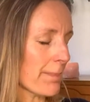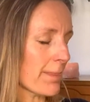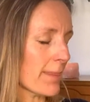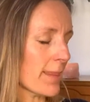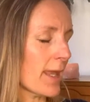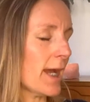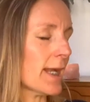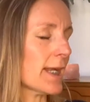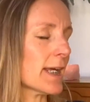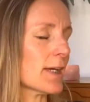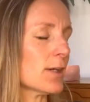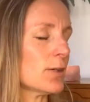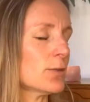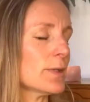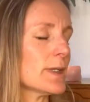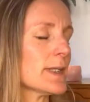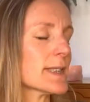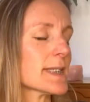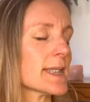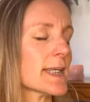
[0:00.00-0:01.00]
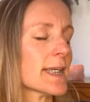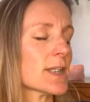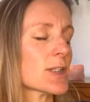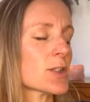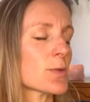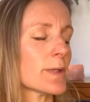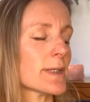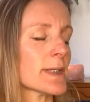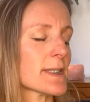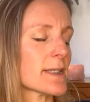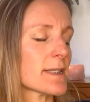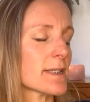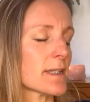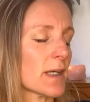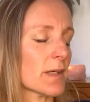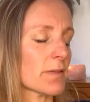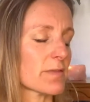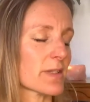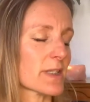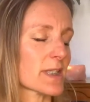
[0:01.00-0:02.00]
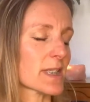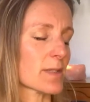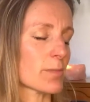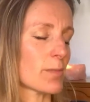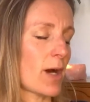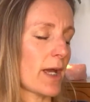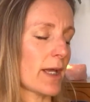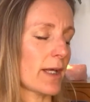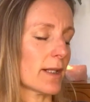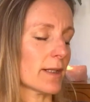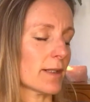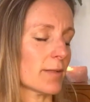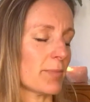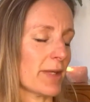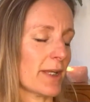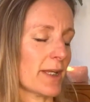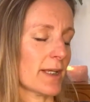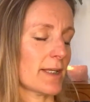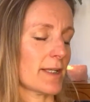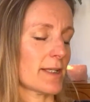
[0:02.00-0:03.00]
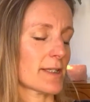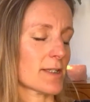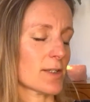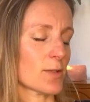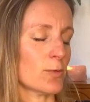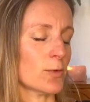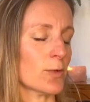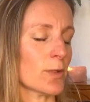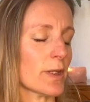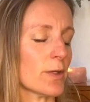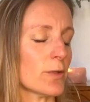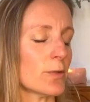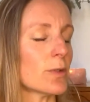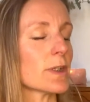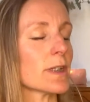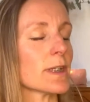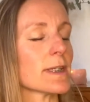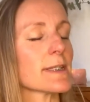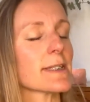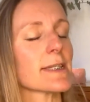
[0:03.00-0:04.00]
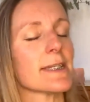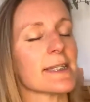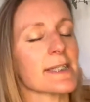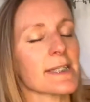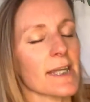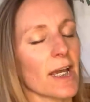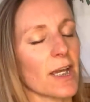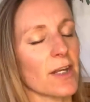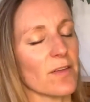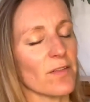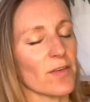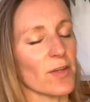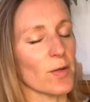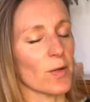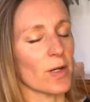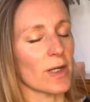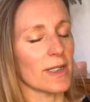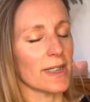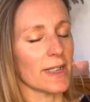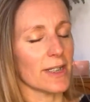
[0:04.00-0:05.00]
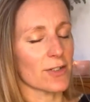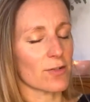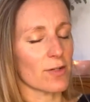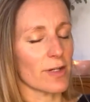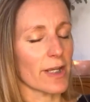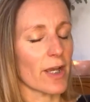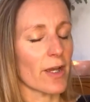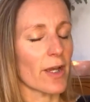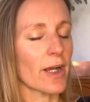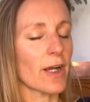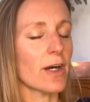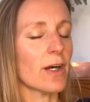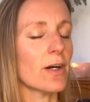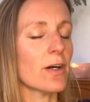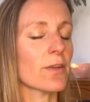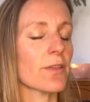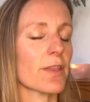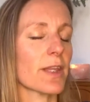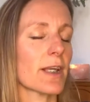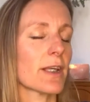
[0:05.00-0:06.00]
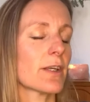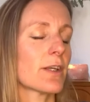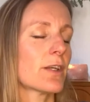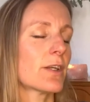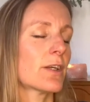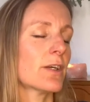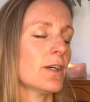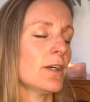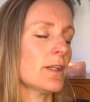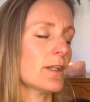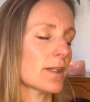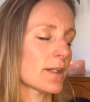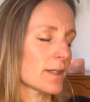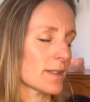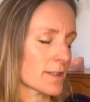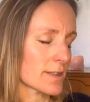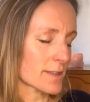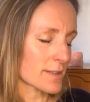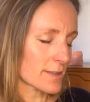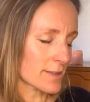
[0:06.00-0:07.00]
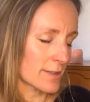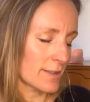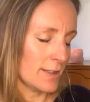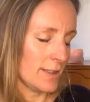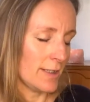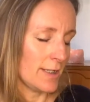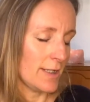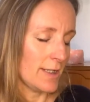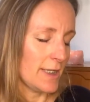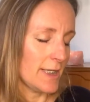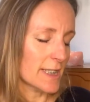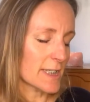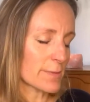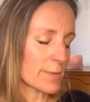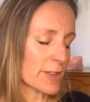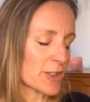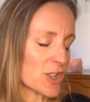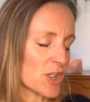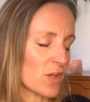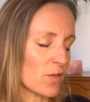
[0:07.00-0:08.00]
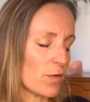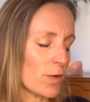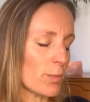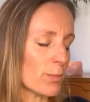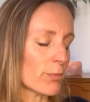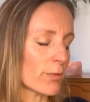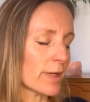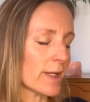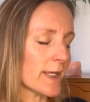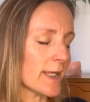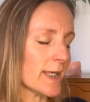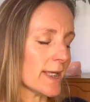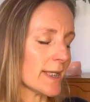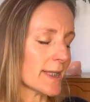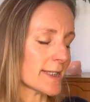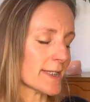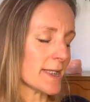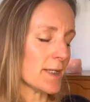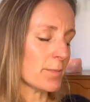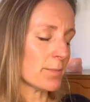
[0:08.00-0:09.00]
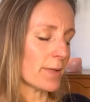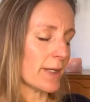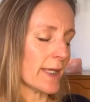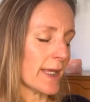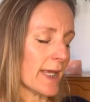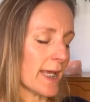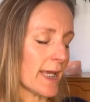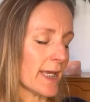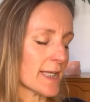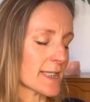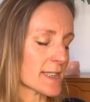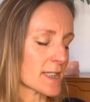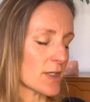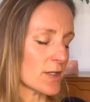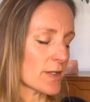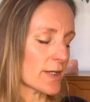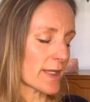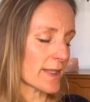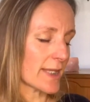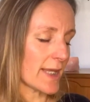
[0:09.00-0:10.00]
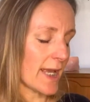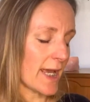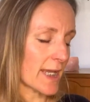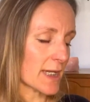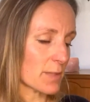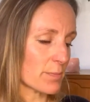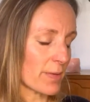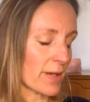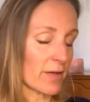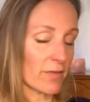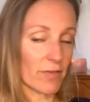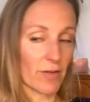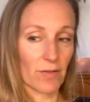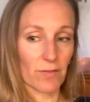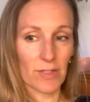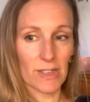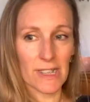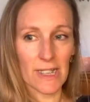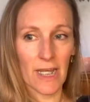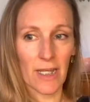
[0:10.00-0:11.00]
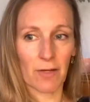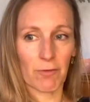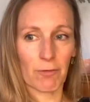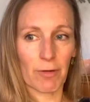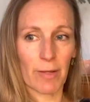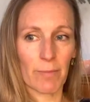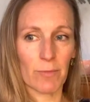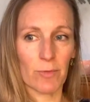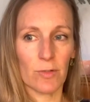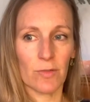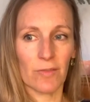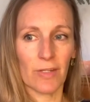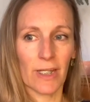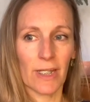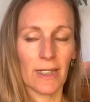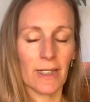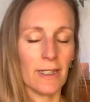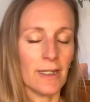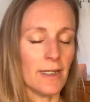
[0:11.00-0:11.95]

And I always think a twist deserves a smile because all the organs inside of you are literally going, oh, thank goodness. Especially if you breathe deeply here, so you get the added benefit of the diaphragm moving.